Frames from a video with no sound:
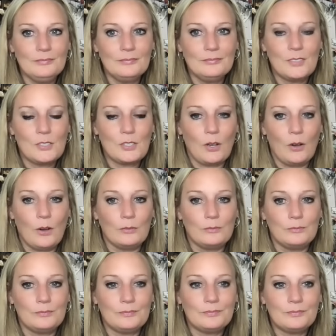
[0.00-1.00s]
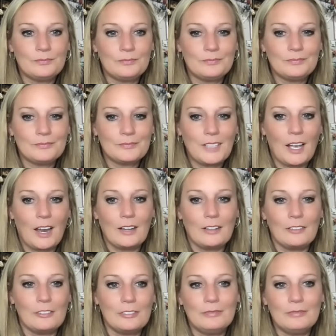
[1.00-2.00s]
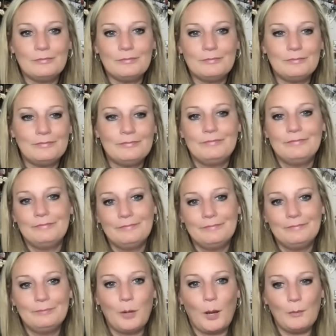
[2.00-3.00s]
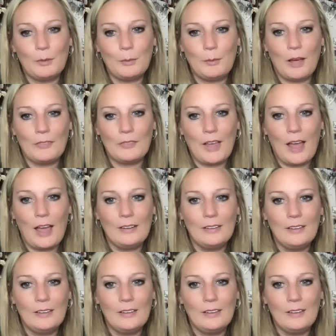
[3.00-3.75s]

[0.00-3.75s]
So kind of bummed about that.